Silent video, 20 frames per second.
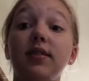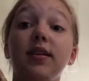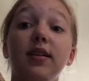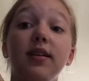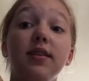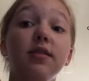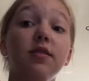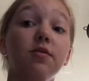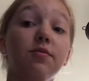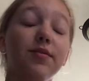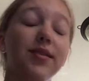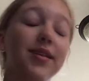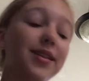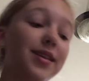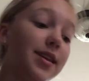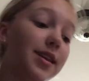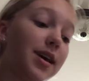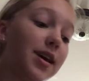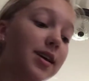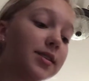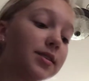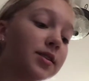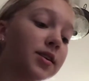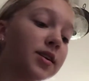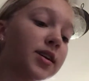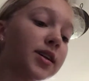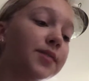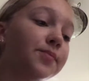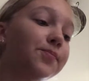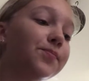It is a really nice
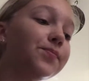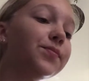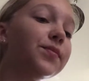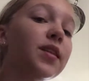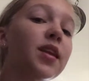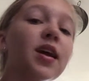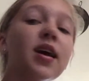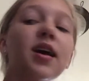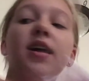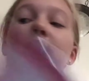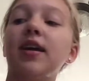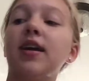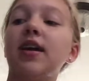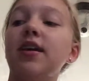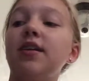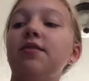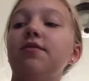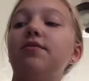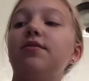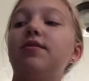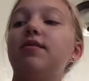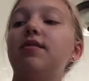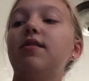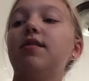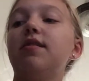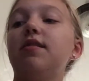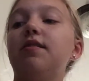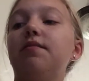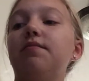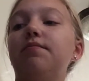crate. I think I used
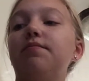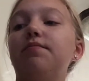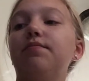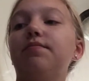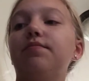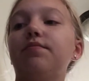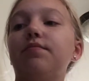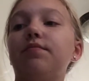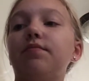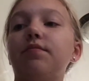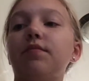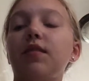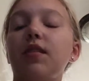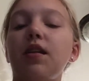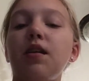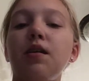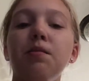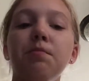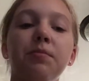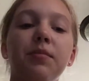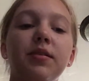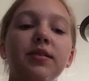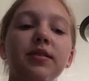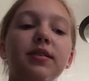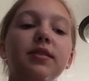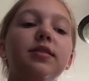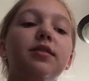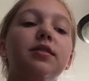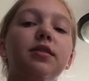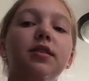it. My
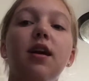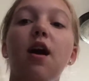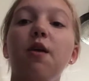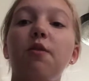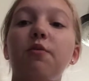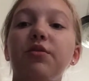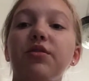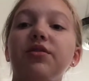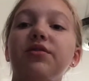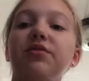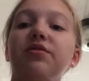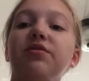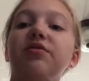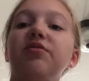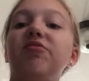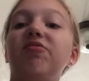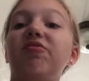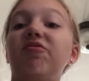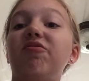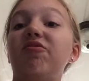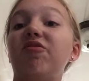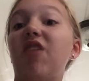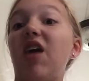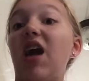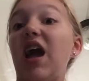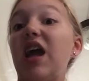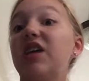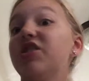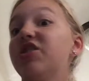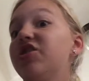sister got one
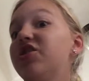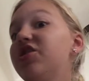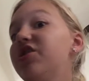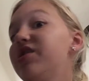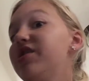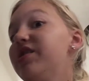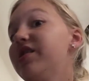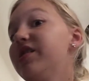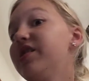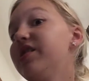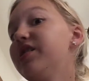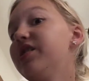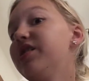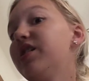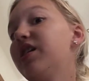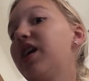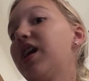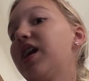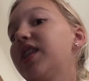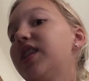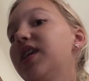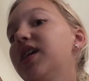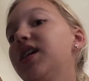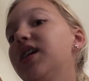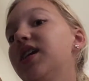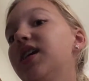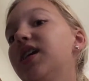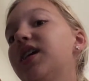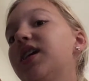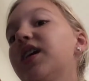last year, I
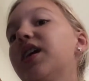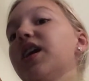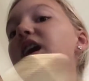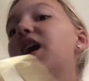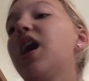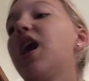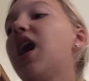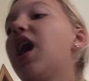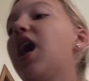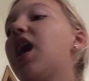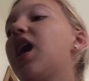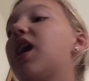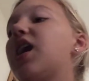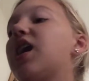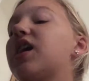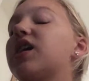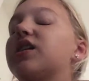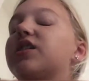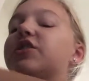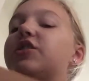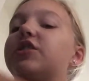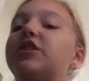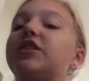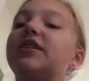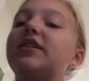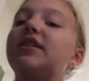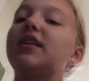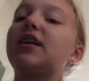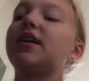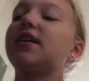think. And
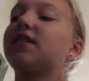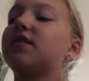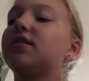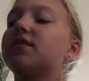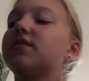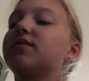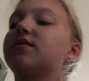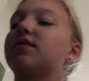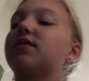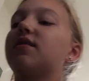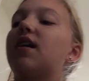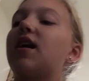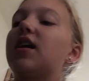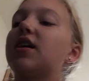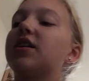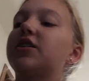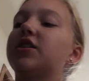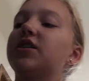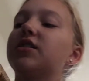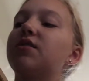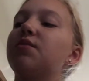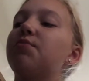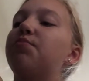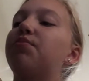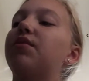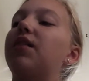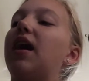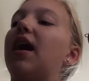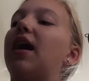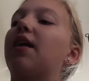she liked hers a lot. She has a
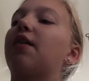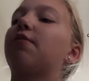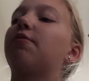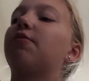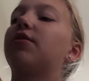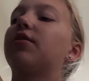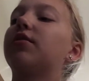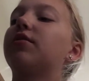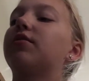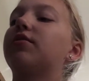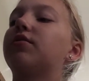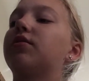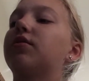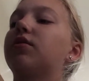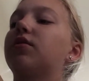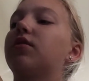black one.